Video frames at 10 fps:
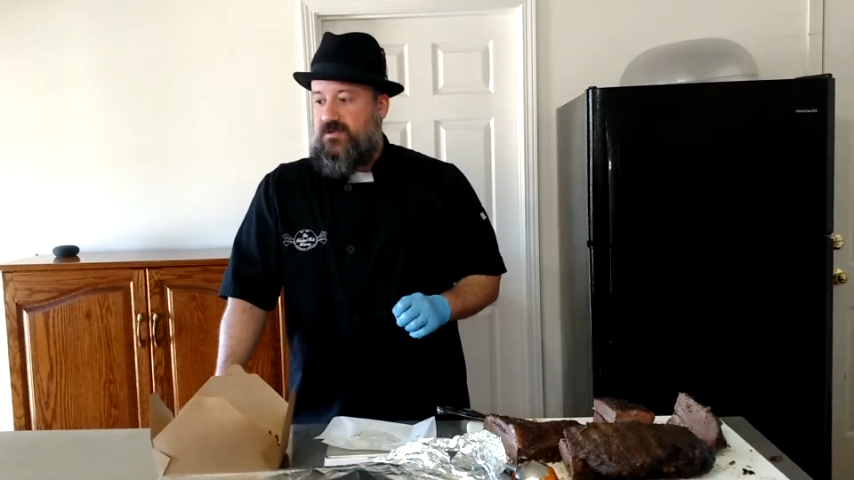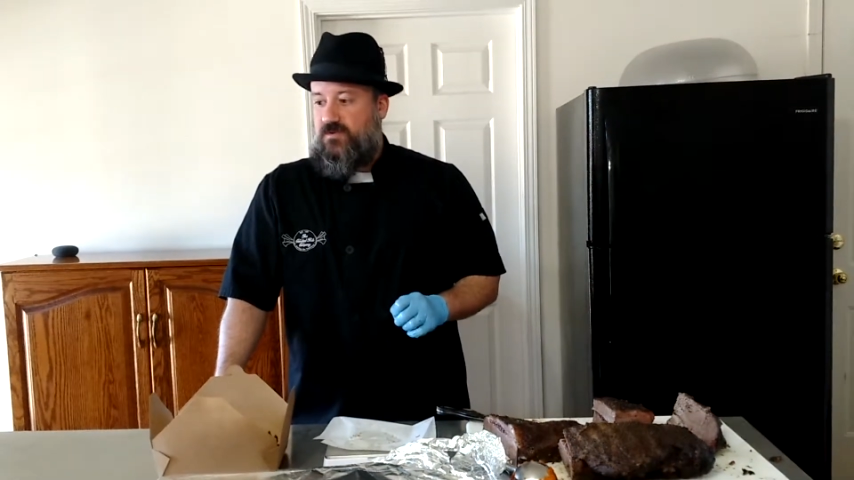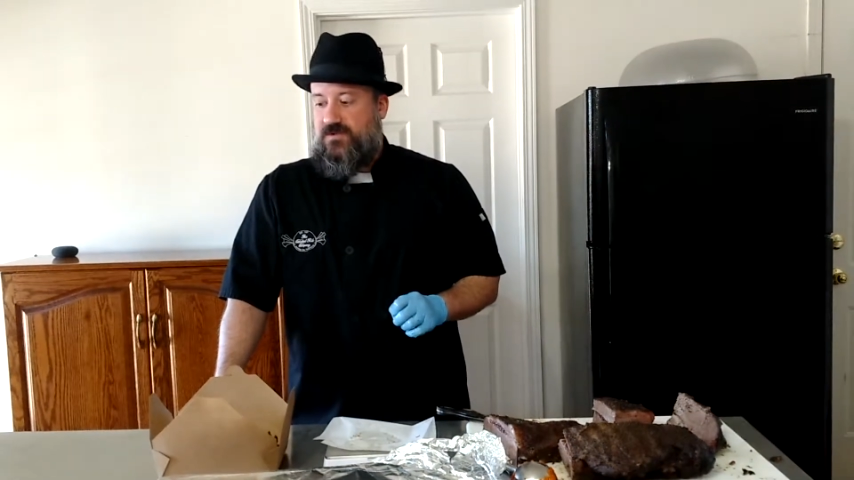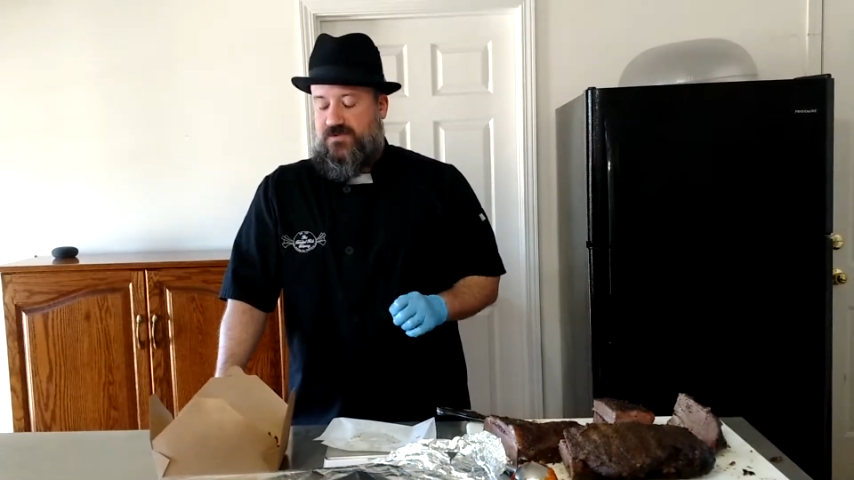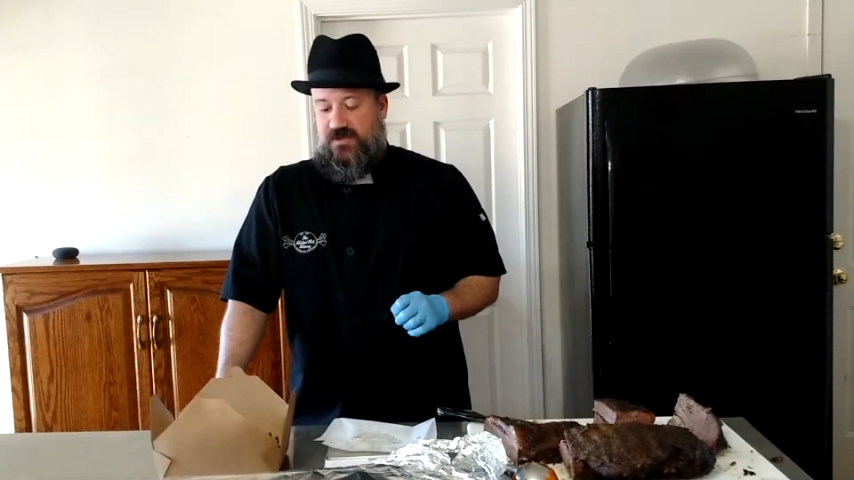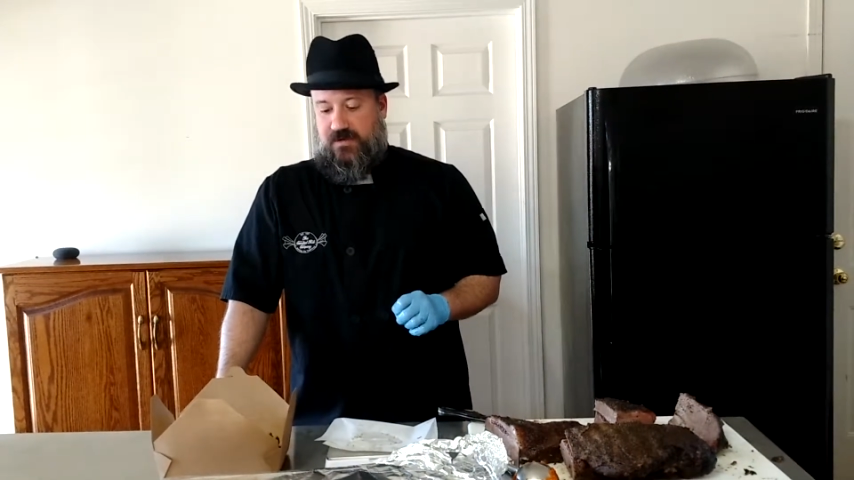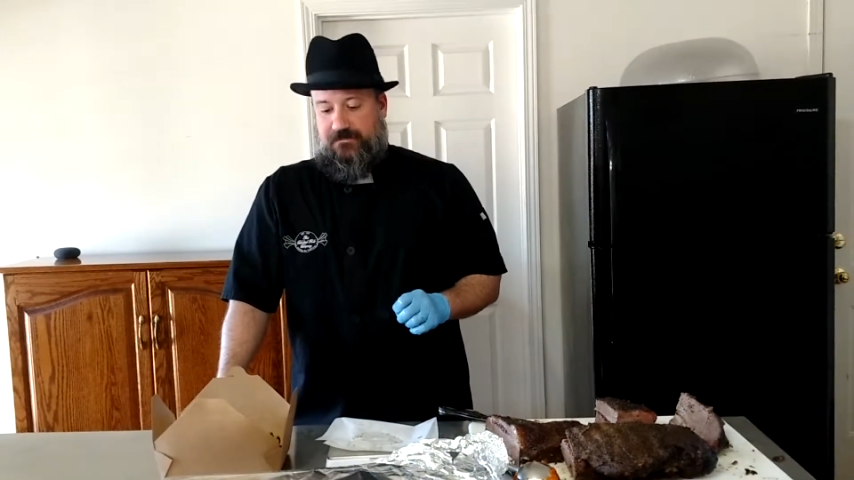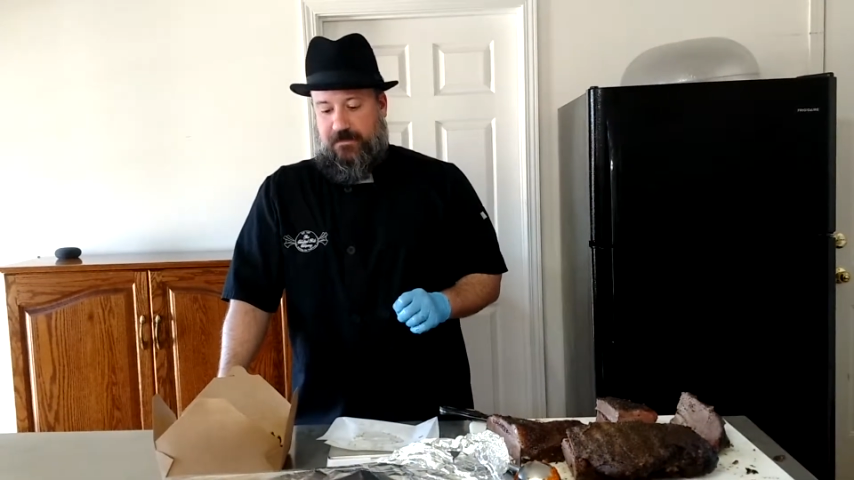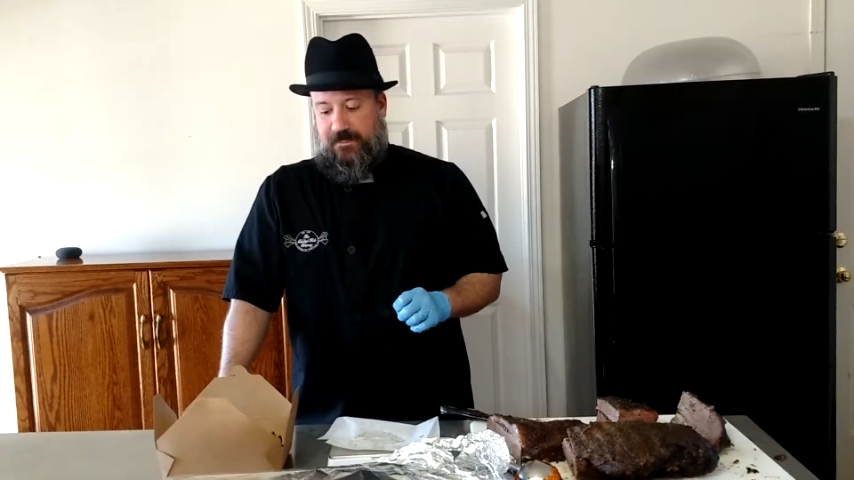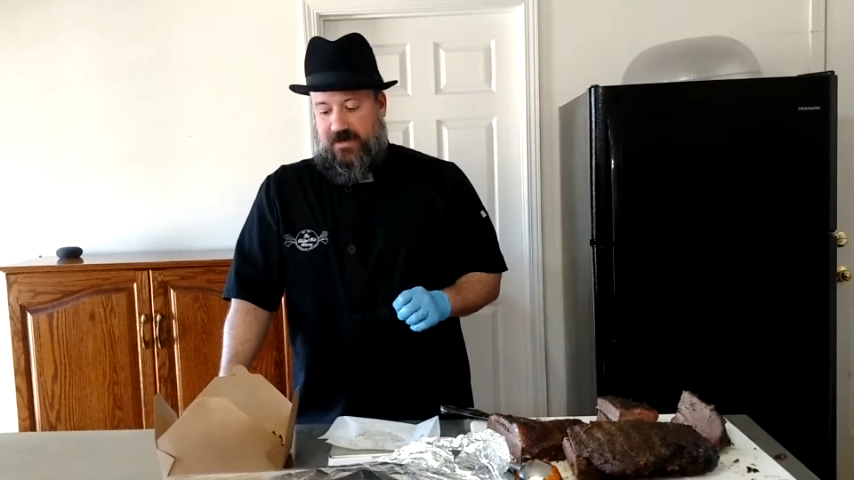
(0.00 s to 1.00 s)
doing
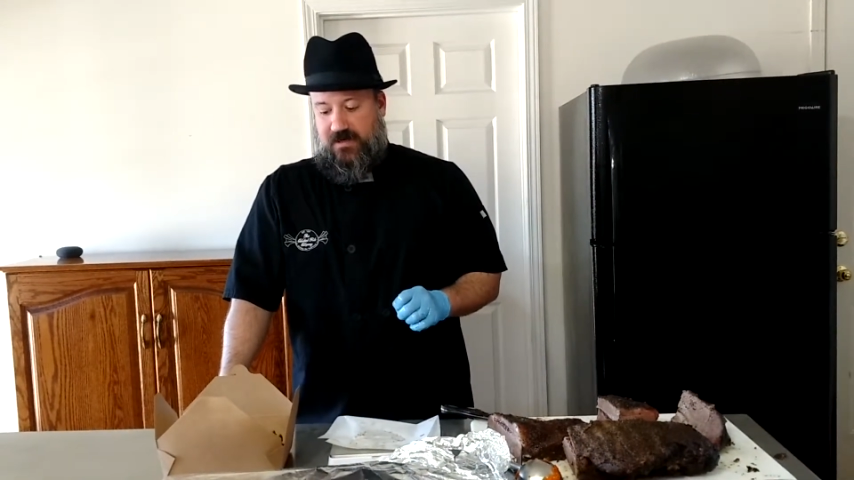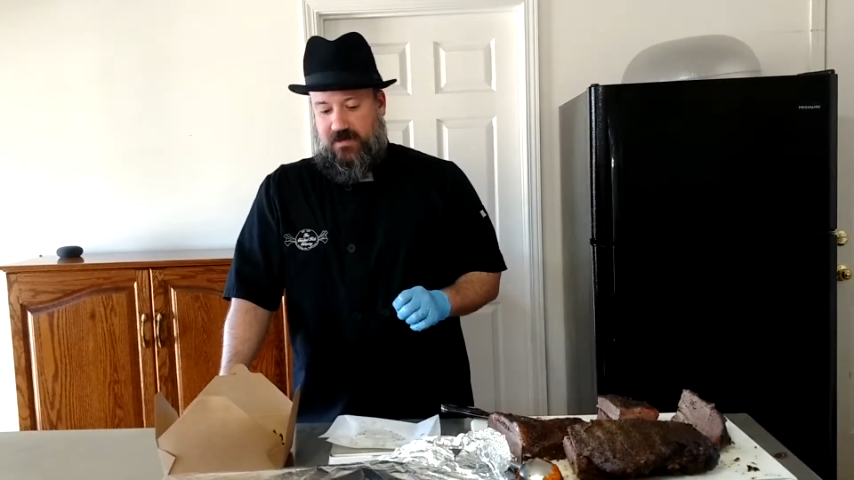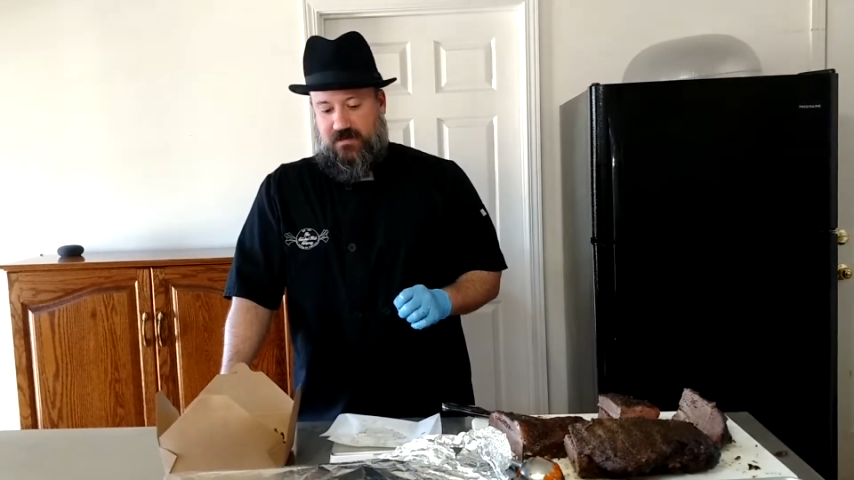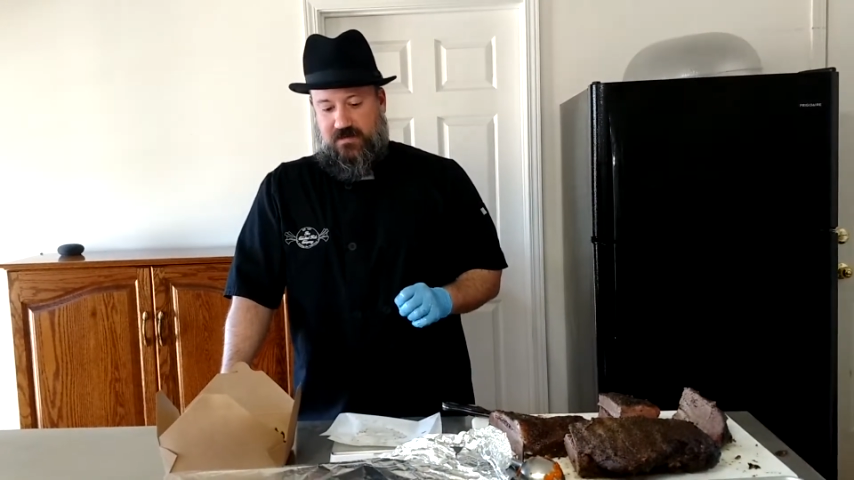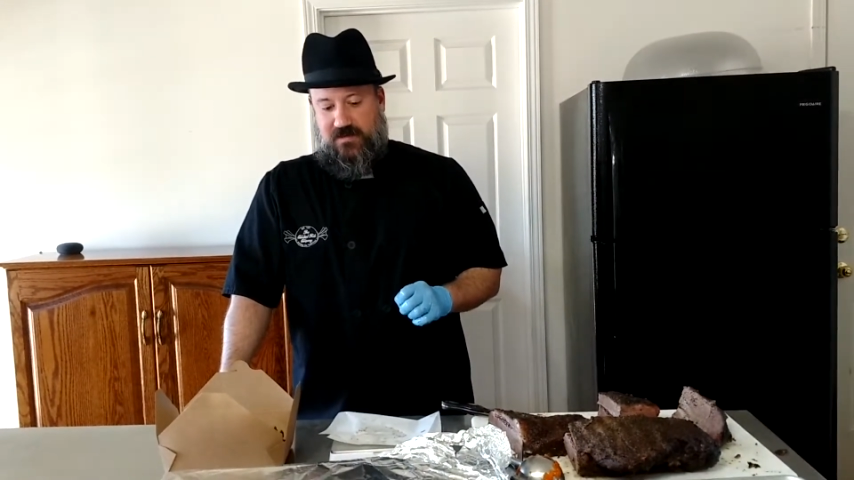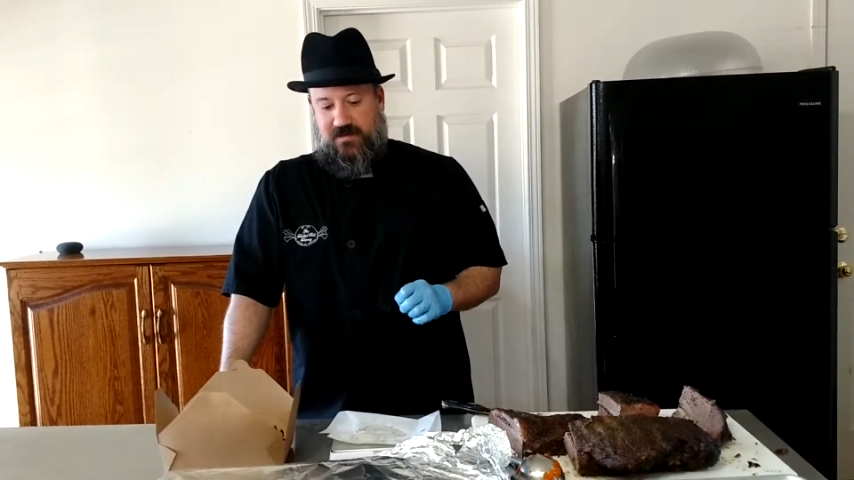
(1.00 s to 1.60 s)
some, uh,